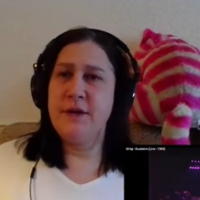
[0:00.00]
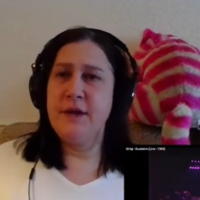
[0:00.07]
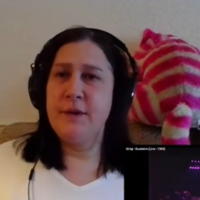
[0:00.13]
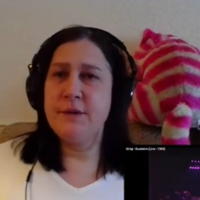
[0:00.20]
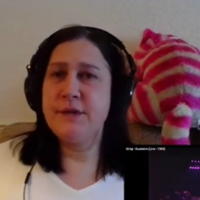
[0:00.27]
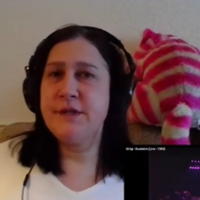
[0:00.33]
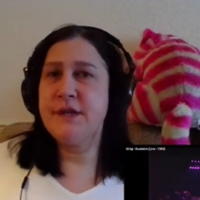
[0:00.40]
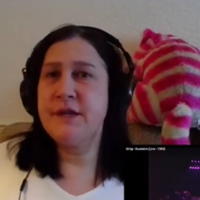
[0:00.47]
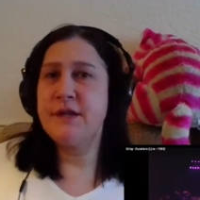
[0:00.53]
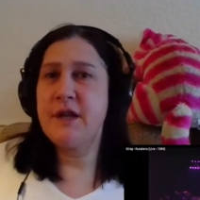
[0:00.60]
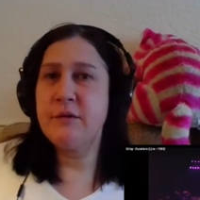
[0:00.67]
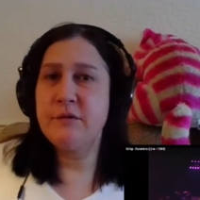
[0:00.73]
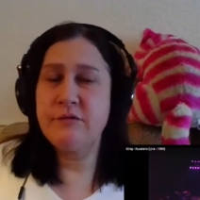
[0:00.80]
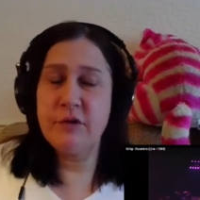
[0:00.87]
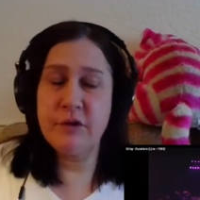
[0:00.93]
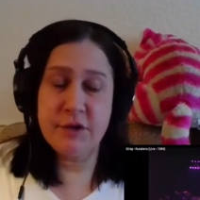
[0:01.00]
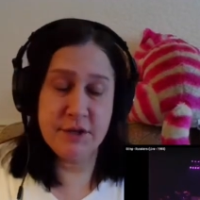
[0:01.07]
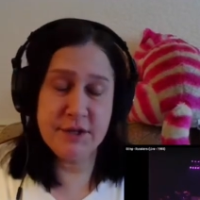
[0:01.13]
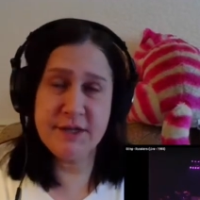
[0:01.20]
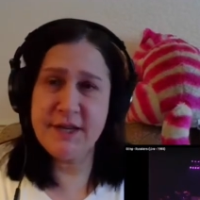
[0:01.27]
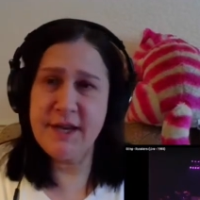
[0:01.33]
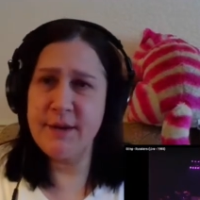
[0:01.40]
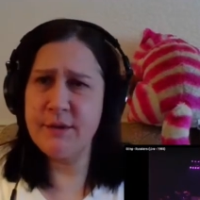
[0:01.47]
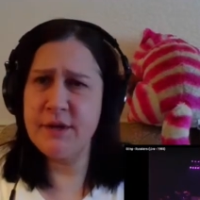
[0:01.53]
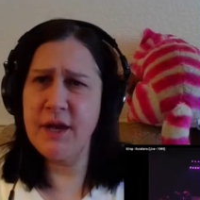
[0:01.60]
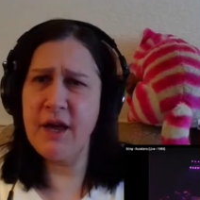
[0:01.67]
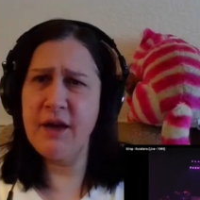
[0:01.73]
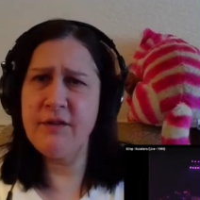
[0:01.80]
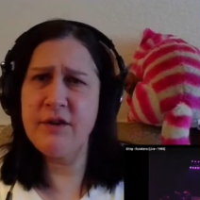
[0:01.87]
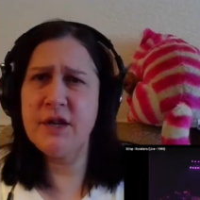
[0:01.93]
that was Russians, and that was
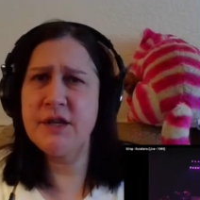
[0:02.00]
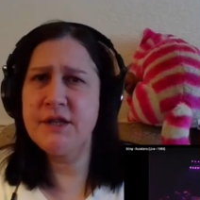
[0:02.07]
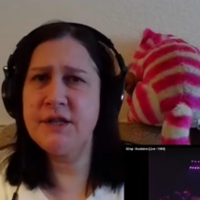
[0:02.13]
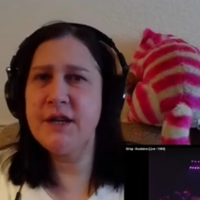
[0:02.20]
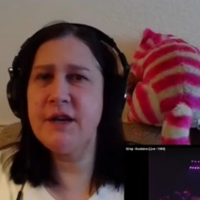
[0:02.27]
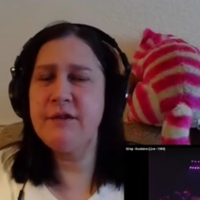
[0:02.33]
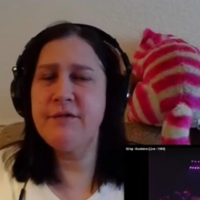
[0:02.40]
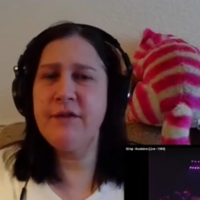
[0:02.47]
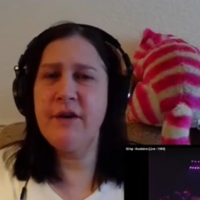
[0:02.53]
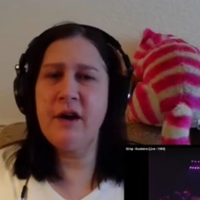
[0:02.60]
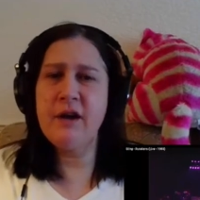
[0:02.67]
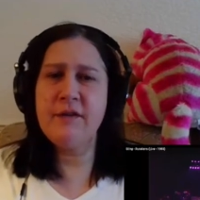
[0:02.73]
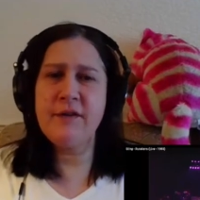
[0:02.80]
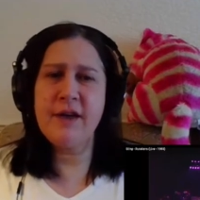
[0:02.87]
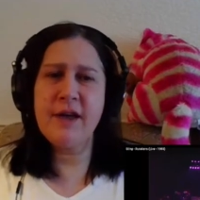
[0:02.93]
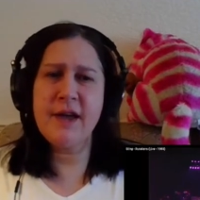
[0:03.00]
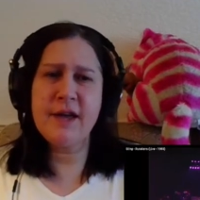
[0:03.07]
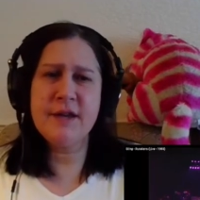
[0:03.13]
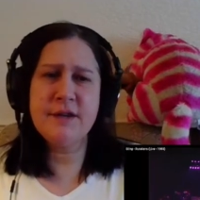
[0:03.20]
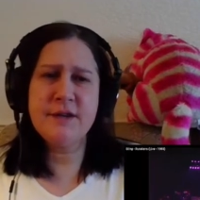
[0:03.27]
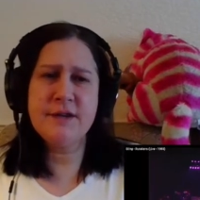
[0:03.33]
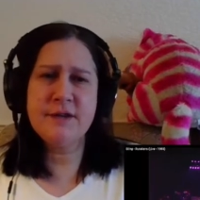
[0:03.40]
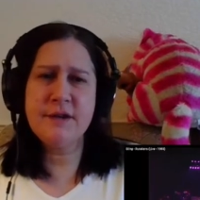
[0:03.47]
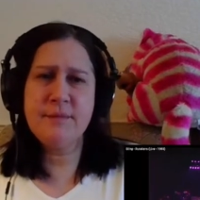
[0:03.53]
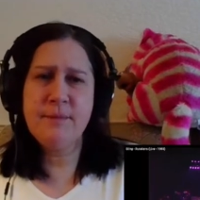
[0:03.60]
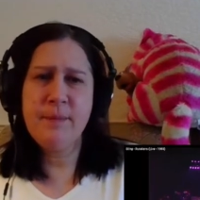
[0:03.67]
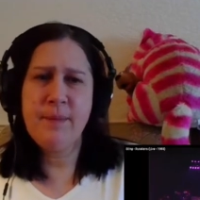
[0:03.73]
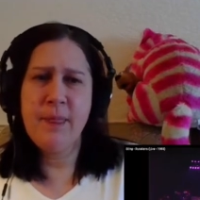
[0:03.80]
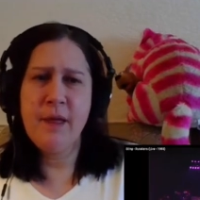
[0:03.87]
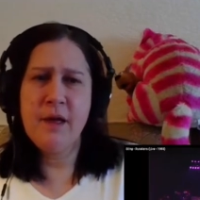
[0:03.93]
live in 1985. And um,
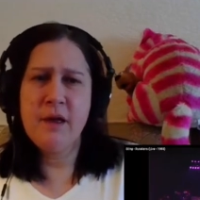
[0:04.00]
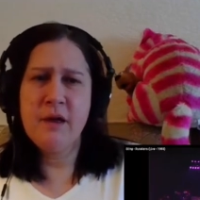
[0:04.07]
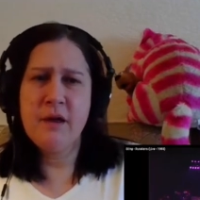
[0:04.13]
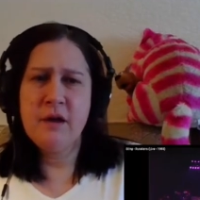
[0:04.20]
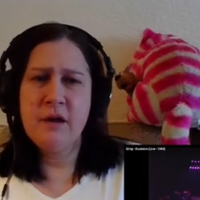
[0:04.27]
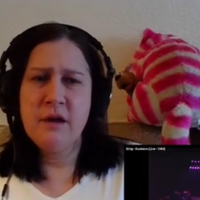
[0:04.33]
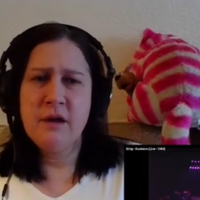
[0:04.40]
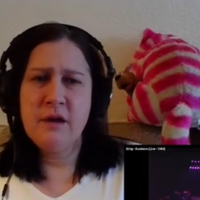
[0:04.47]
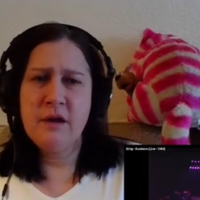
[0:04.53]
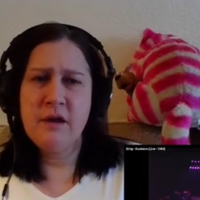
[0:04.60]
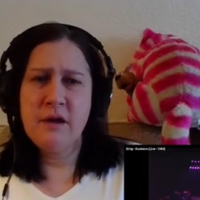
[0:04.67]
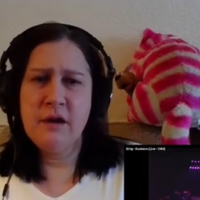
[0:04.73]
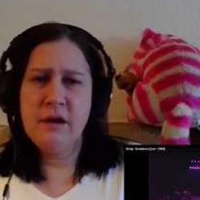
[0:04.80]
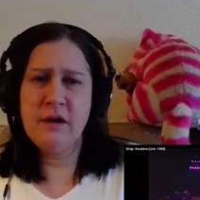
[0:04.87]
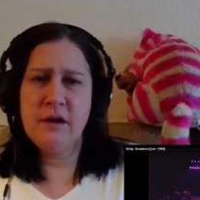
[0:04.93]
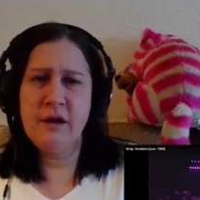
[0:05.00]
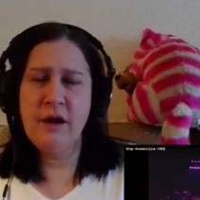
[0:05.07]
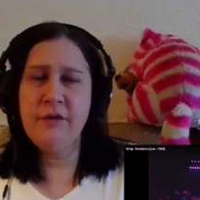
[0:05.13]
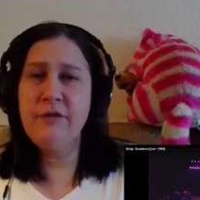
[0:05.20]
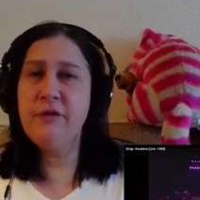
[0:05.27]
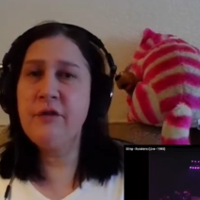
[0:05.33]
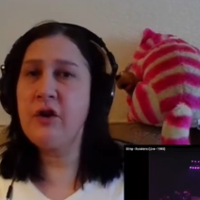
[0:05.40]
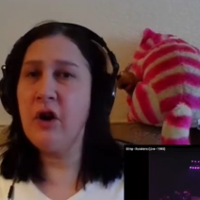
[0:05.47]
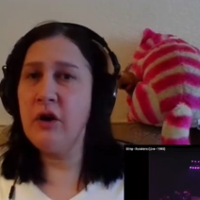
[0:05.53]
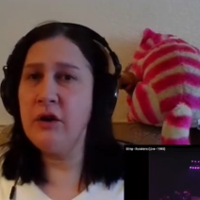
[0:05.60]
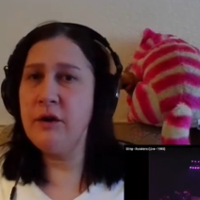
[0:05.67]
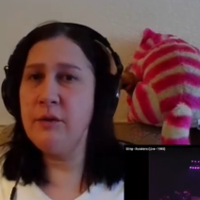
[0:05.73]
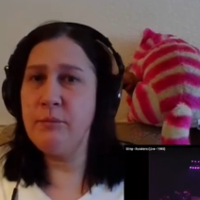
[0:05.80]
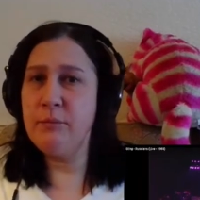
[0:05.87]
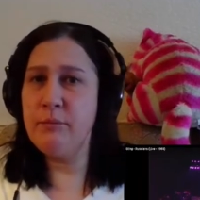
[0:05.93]
I've
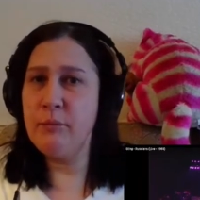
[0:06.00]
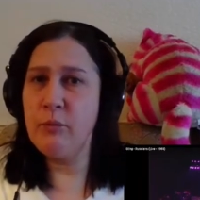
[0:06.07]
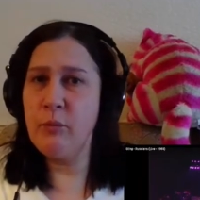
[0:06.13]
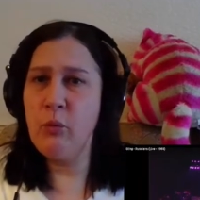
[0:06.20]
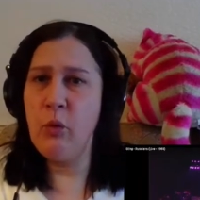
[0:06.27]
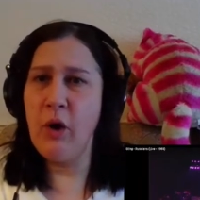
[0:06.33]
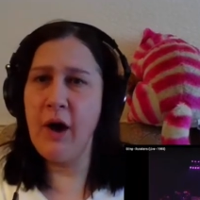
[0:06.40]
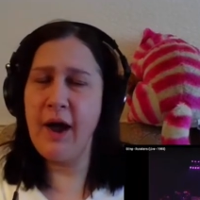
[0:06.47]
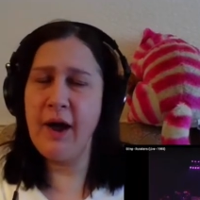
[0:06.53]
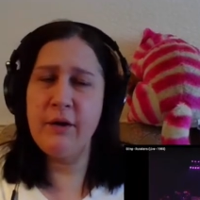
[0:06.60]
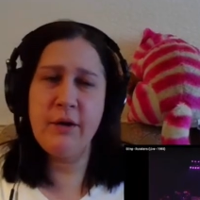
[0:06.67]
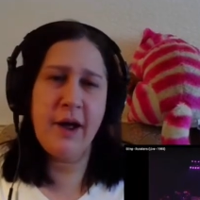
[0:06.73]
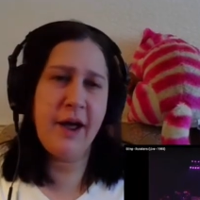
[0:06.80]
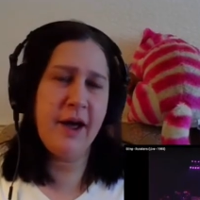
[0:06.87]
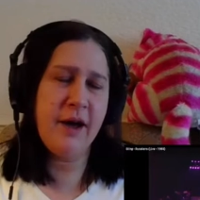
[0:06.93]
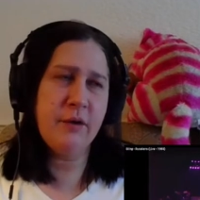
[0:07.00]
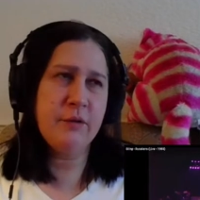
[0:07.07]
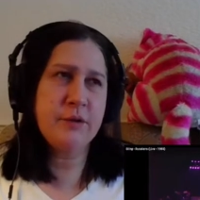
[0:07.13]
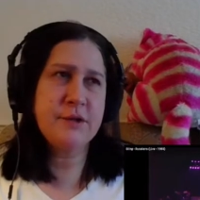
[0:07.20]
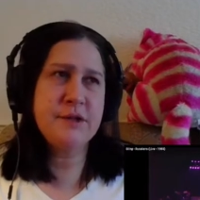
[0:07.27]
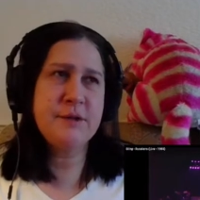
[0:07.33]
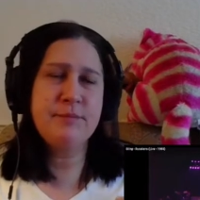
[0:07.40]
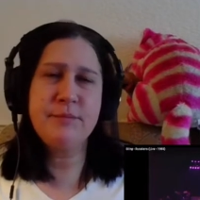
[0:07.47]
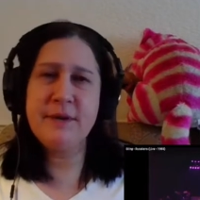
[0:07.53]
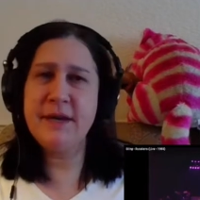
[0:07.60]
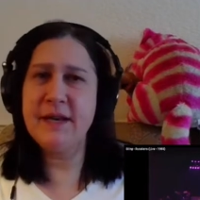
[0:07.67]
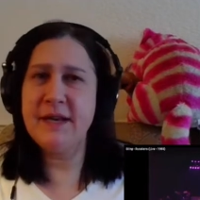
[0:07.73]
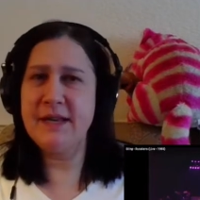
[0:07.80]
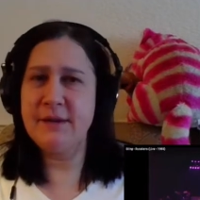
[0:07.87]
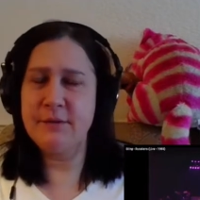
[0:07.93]
forgotten why, how
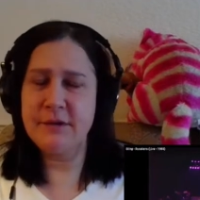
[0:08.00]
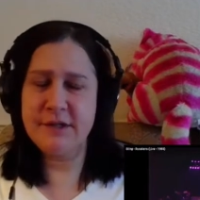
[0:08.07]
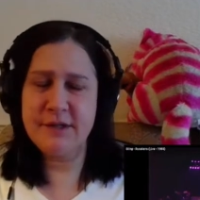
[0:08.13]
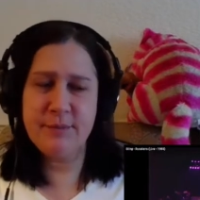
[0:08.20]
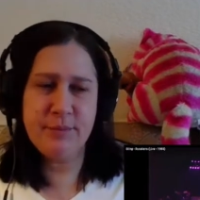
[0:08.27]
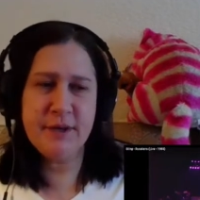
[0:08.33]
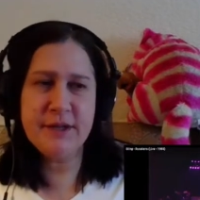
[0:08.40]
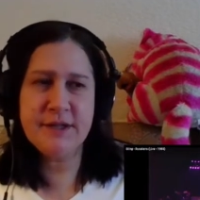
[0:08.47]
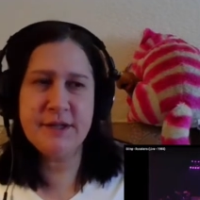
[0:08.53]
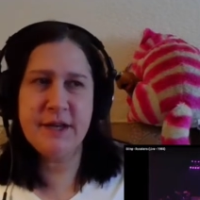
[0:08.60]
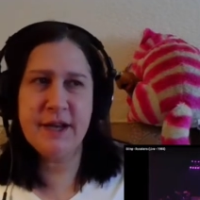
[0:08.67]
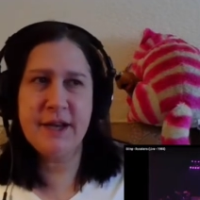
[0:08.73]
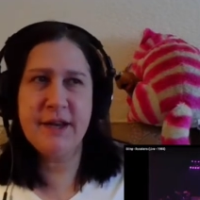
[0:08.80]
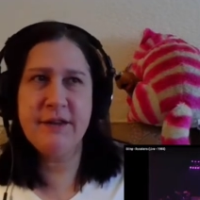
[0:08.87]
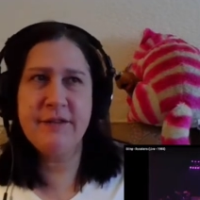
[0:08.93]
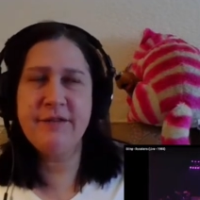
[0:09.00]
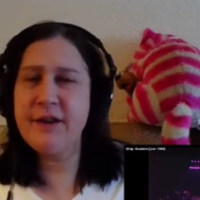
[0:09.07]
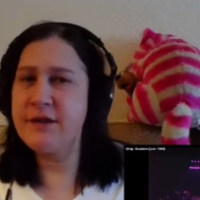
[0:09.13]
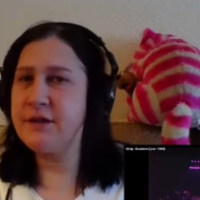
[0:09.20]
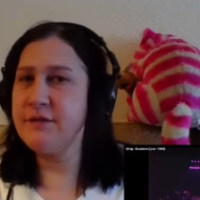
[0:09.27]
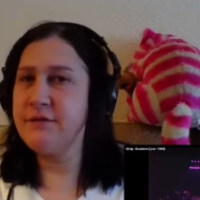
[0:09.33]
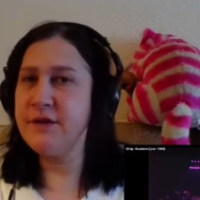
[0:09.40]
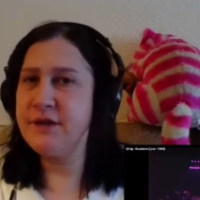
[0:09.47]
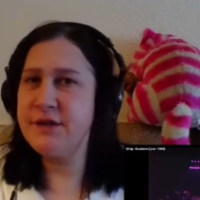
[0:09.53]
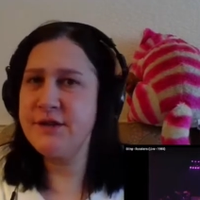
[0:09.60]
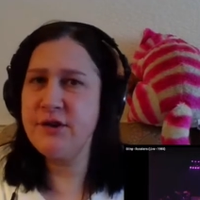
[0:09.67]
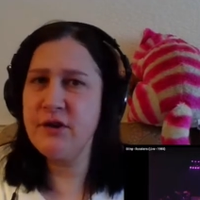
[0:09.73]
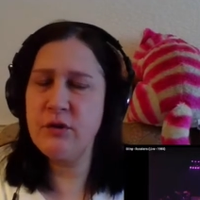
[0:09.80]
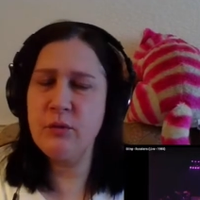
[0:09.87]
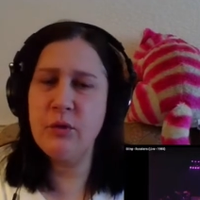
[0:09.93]
simpli simplistically effective this
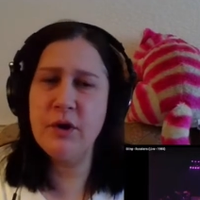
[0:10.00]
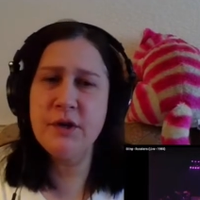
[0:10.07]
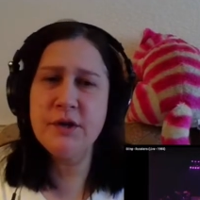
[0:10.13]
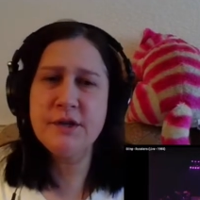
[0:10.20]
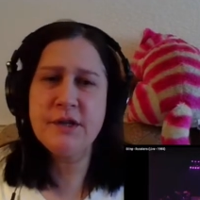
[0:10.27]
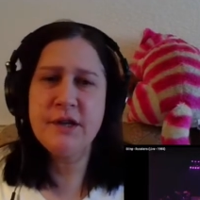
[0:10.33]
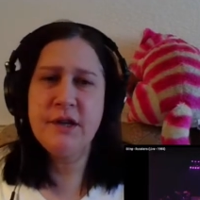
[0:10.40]
song was.